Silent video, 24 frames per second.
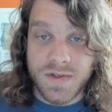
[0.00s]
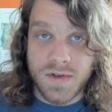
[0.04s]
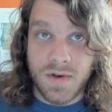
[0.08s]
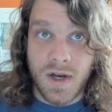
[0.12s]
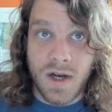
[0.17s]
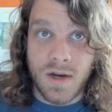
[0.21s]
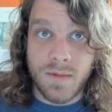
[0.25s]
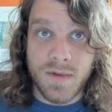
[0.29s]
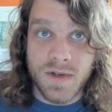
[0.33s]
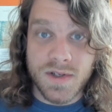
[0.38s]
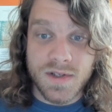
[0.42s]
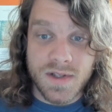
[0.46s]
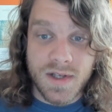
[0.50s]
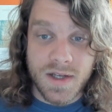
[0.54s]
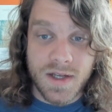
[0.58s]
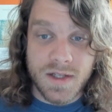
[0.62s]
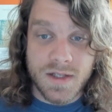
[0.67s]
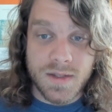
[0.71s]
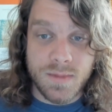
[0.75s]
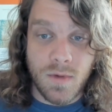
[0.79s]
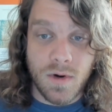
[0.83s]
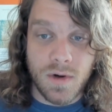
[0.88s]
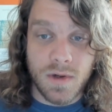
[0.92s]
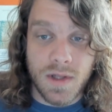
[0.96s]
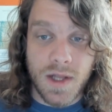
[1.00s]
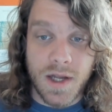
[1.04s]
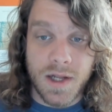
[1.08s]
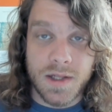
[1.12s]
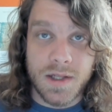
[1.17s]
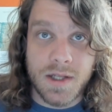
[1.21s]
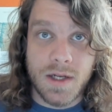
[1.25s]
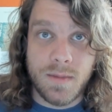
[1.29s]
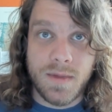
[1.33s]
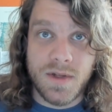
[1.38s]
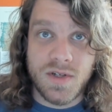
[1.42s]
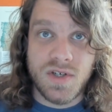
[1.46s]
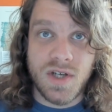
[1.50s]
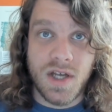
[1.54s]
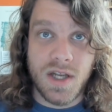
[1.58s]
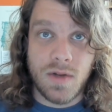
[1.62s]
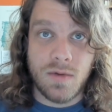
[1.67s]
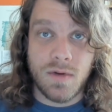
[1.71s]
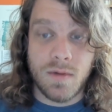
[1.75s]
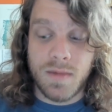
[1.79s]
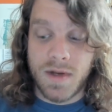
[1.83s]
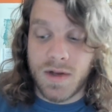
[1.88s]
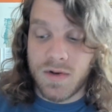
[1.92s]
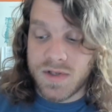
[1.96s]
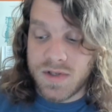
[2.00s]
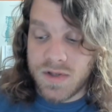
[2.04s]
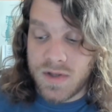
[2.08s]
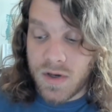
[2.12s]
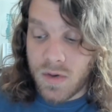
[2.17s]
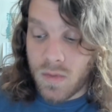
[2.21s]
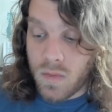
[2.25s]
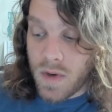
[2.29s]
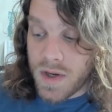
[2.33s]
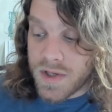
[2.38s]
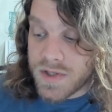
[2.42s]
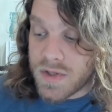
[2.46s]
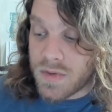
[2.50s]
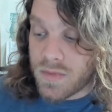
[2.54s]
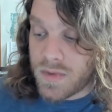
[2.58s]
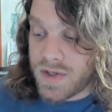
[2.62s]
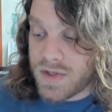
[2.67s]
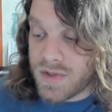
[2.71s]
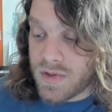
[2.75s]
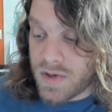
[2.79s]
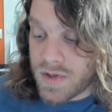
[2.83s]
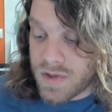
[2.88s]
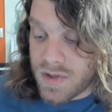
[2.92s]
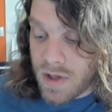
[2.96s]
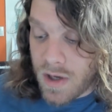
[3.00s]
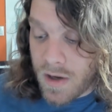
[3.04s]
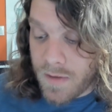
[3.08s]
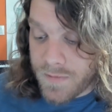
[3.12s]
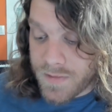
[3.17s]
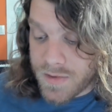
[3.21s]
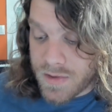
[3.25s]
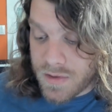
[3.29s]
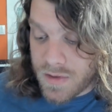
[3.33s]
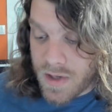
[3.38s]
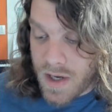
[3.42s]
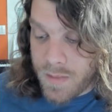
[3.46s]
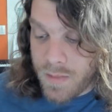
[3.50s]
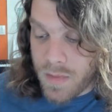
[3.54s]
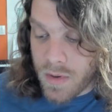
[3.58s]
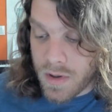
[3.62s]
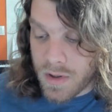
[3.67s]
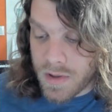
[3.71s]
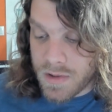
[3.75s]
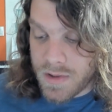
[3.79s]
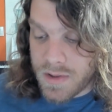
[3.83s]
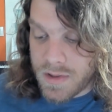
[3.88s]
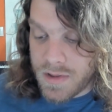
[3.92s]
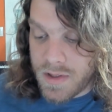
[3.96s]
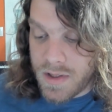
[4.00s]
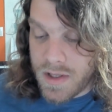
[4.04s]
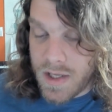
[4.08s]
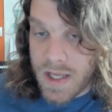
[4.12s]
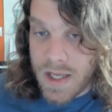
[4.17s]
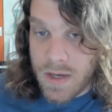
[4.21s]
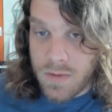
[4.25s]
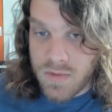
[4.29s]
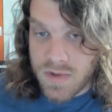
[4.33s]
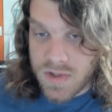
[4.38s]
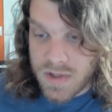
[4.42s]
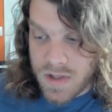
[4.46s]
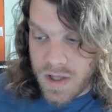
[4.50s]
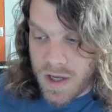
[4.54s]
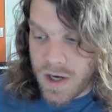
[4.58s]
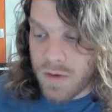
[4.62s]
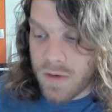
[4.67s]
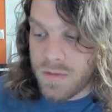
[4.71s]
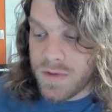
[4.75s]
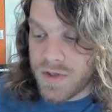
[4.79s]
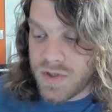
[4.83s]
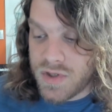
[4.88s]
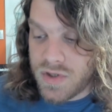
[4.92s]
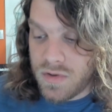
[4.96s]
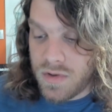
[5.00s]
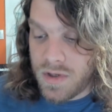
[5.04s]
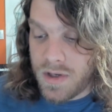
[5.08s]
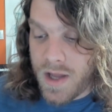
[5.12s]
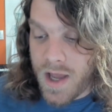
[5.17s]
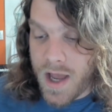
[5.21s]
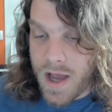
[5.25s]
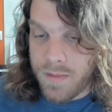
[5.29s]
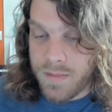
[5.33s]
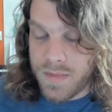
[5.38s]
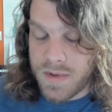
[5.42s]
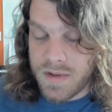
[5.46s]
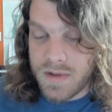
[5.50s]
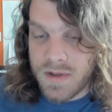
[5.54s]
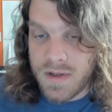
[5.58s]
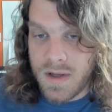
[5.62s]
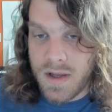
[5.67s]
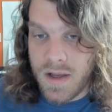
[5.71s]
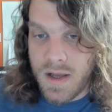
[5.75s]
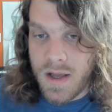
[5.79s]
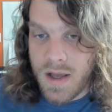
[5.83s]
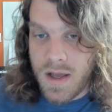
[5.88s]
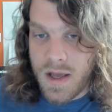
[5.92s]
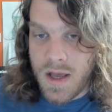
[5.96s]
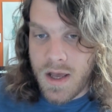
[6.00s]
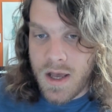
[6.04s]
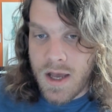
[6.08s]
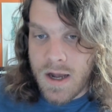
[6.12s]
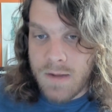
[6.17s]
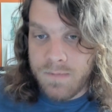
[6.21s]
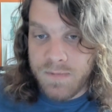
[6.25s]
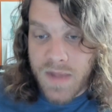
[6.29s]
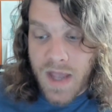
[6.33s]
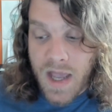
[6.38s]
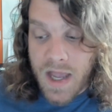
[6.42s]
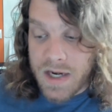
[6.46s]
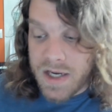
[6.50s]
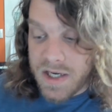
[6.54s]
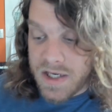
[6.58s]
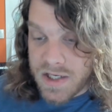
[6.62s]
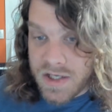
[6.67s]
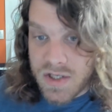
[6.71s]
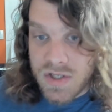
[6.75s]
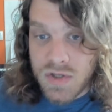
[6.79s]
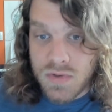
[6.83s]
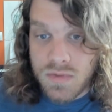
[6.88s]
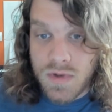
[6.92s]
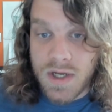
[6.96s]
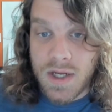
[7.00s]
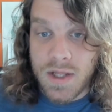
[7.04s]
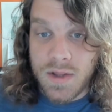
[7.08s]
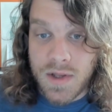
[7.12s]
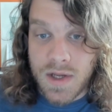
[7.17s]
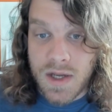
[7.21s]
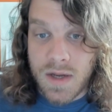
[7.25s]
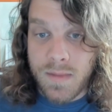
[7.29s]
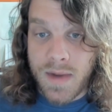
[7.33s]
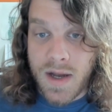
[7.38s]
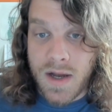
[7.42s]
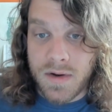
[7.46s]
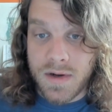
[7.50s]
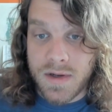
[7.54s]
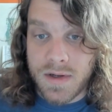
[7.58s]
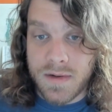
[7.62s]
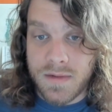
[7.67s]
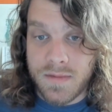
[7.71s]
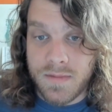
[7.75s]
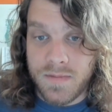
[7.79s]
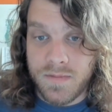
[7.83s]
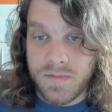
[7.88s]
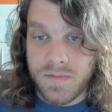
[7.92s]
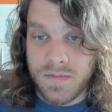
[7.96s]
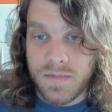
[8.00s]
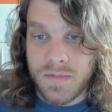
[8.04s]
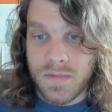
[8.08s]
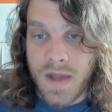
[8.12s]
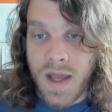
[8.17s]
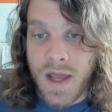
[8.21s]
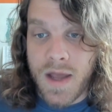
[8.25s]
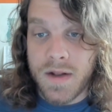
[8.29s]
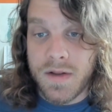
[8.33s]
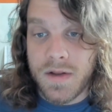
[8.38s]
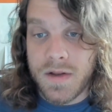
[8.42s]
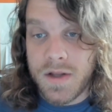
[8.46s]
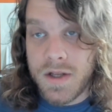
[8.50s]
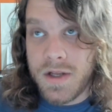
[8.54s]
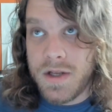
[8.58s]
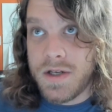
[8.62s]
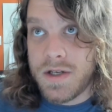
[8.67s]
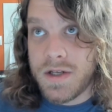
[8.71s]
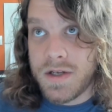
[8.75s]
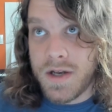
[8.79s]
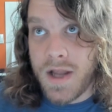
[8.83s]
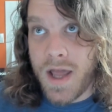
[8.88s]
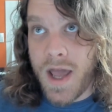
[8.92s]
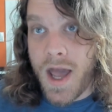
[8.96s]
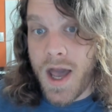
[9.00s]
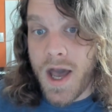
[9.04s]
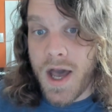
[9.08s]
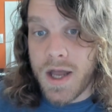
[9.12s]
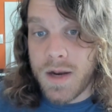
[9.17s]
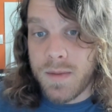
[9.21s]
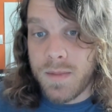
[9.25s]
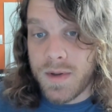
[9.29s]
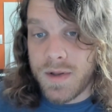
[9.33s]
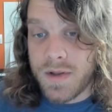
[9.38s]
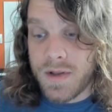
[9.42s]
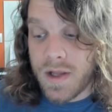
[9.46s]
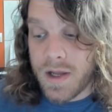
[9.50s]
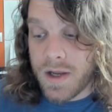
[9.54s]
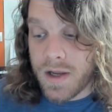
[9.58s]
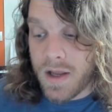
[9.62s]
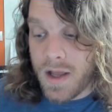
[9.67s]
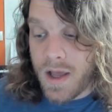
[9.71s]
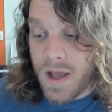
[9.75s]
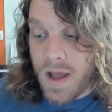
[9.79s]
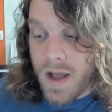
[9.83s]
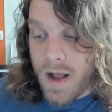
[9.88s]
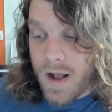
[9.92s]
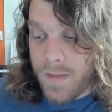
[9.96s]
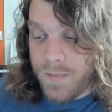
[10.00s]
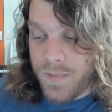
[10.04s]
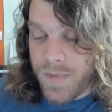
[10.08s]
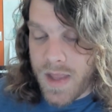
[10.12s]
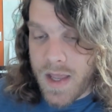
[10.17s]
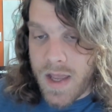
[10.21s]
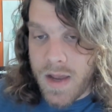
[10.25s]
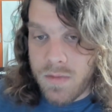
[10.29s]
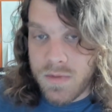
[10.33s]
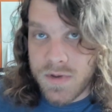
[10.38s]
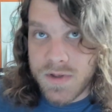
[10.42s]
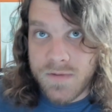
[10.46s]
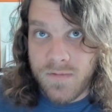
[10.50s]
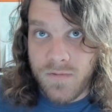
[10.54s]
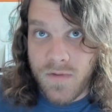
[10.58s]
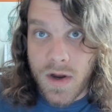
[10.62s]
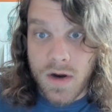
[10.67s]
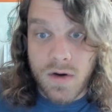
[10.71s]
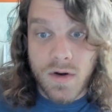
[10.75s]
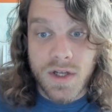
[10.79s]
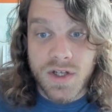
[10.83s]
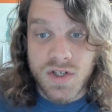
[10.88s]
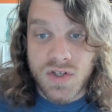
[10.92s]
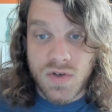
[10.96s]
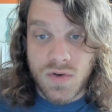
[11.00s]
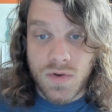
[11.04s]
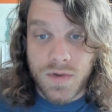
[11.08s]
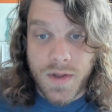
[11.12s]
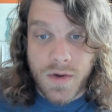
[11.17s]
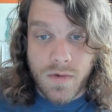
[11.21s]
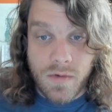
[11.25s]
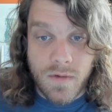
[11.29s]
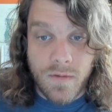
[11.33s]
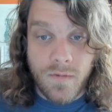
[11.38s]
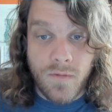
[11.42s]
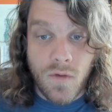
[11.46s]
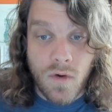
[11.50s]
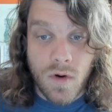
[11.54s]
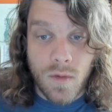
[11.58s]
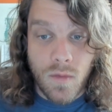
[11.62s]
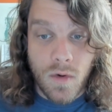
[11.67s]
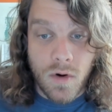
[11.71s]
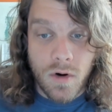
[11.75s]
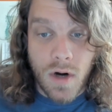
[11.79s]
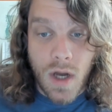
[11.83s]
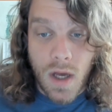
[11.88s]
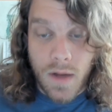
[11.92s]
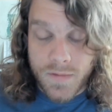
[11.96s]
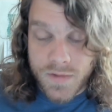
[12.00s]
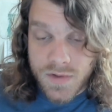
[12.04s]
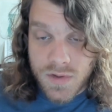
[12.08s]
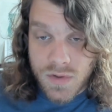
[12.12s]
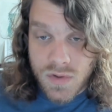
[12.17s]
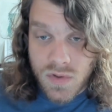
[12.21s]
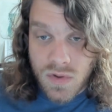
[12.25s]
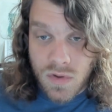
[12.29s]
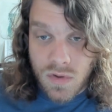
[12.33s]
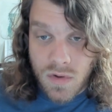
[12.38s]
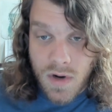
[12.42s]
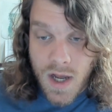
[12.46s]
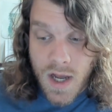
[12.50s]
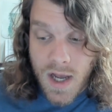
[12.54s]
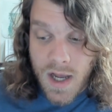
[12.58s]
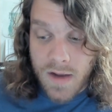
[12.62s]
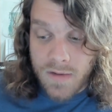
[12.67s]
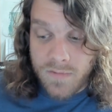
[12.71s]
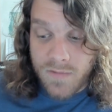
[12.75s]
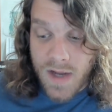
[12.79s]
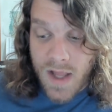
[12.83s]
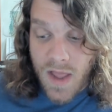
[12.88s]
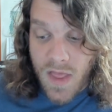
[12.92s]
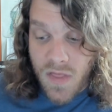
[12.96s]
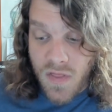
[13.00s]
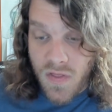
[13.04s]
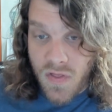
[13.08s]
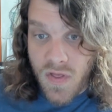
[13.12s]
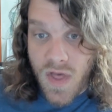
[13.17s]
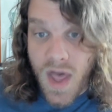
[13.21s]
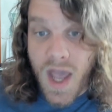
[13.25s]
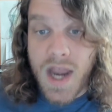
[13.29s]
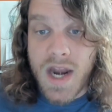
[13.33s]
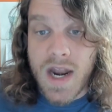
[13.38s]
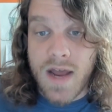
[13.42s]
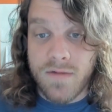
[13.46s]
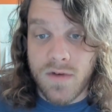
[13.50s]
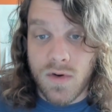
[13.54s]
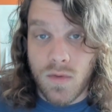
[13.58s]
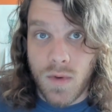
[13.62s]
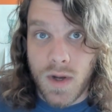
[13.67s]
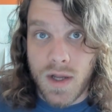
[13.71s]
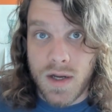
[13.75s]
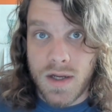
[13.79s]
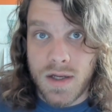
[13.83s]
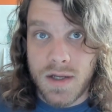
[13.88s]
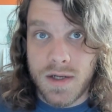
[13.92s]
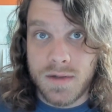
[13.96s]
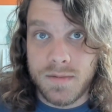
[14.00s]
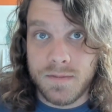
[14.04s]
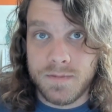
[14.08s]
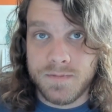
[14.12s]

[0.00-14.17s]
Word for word: almost think it's more likely to be genuine because there was a resource officer at Parkland. He was there when the shooting happened, and he didn't do anything about it. And he didn't add, but like it was very soon there were four more officers who arrived. They never went in.